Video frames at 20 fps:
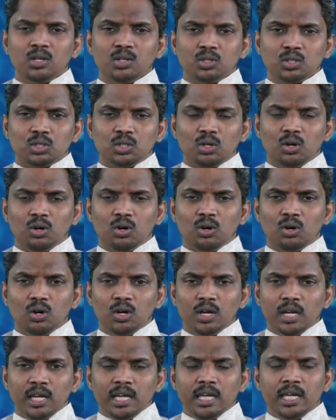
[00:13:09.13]

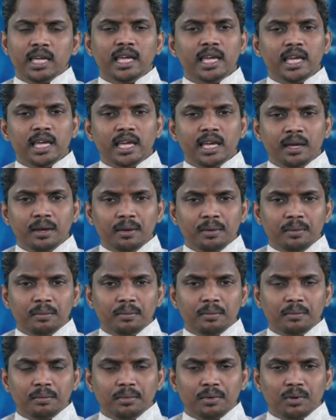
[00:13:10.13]
So a
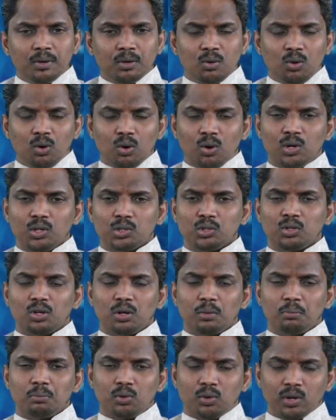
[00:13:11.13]
course
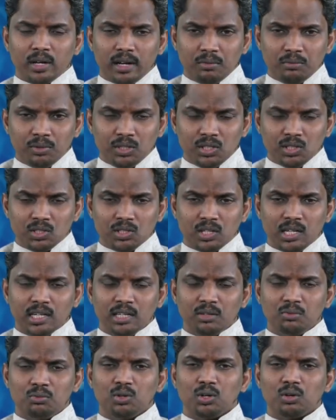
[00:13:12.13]
or a program which is
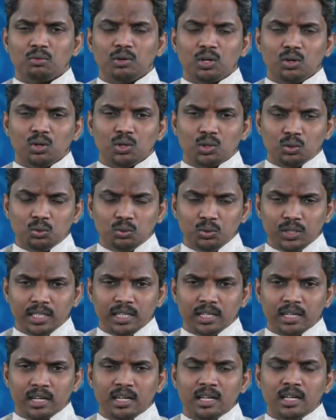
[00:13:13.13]
running for 1 or 2
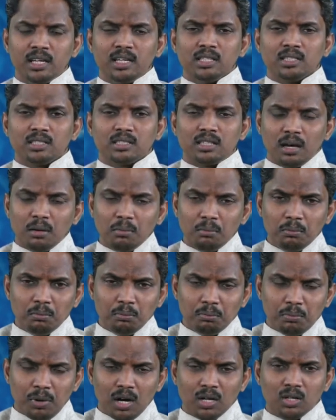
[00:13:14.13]
years,
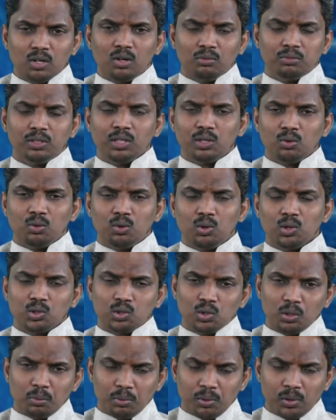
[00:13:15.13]
some part of the
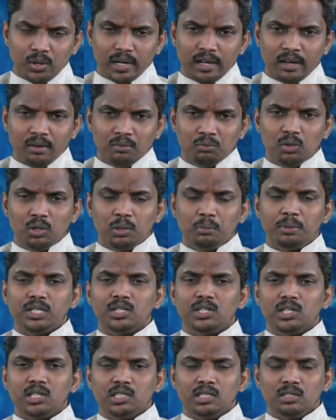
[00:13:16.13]
course or program we will be
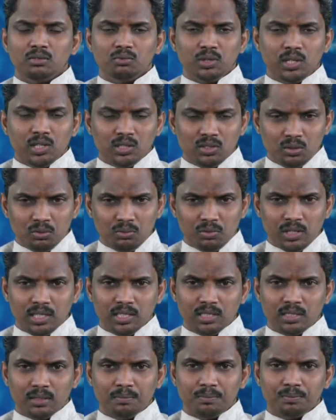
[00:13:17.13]
teaching face to
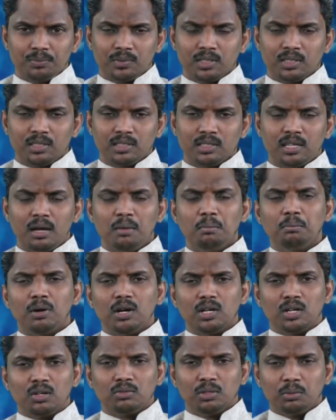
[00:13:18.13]
face, some
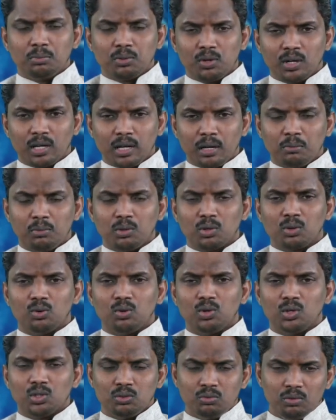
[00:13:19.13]
part of the program or
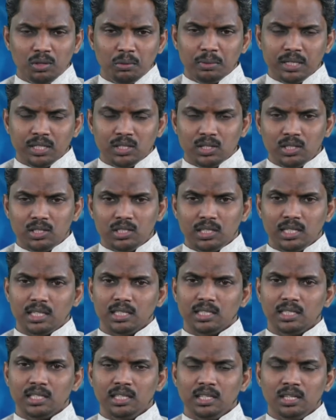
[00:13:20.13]
course we will be teaching
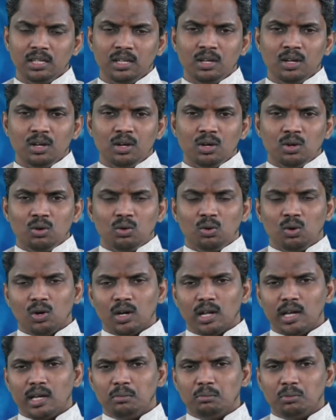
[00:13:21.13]
in the
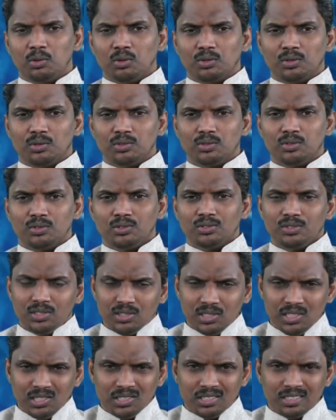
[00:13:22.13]
online mode.
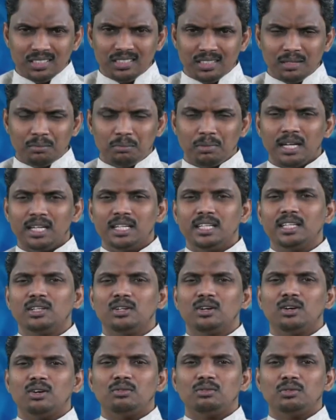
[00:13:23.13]
This is the
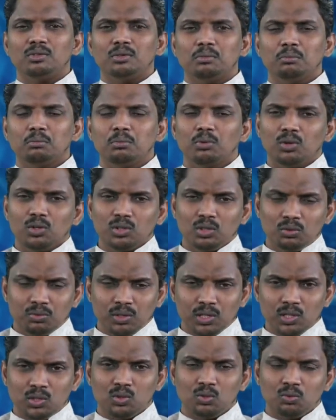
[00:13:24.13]
blending of both
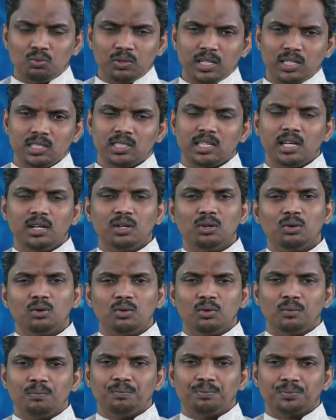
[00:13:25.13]
face to face and
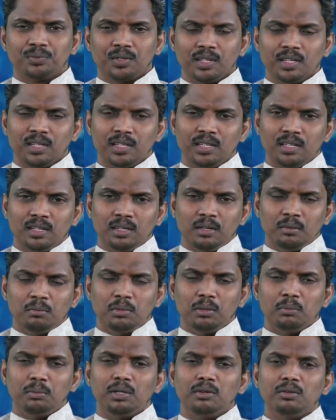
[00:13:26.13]

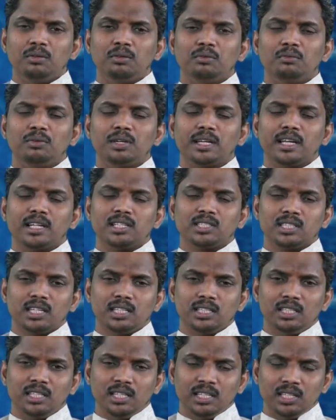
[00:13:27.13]
maybe we can
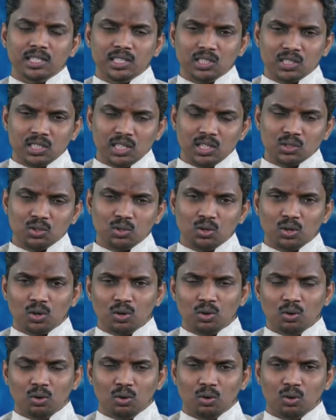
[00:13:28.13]
say the distance
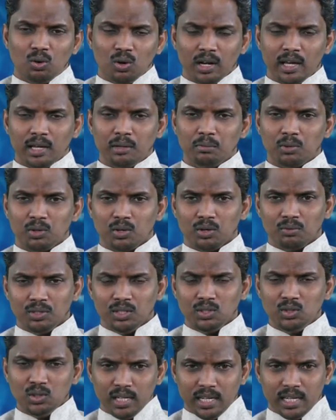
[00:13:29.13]
or online mode of
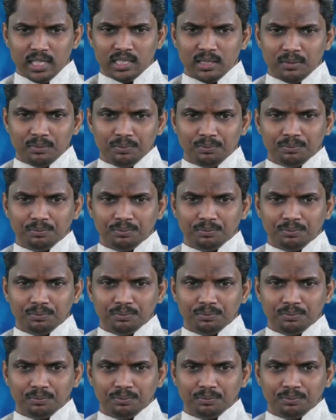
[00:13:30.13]
education.